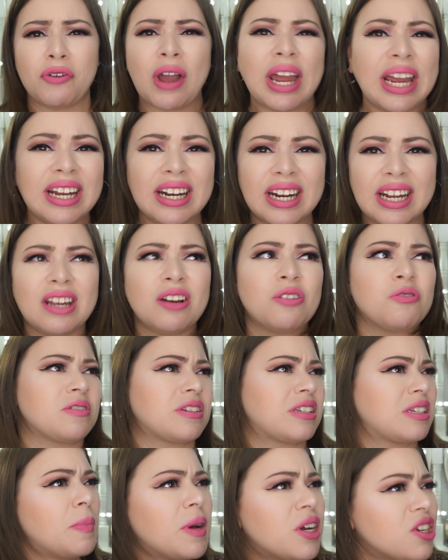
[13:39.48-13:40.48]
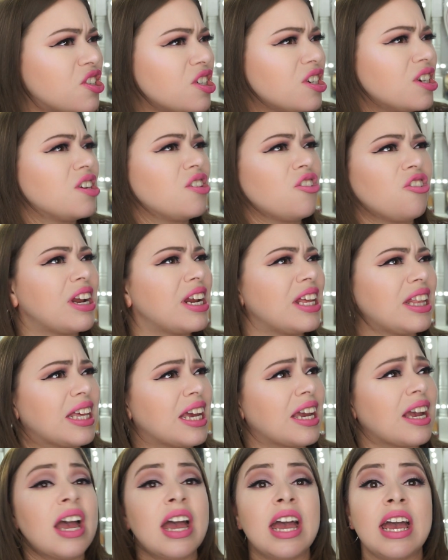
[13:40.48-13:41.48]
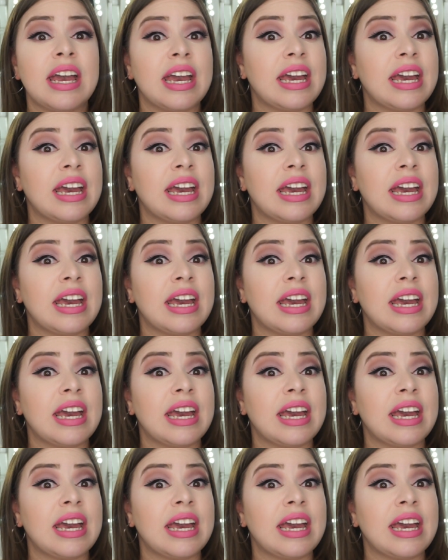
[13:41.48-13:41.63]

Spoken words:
fading or smudging or anything.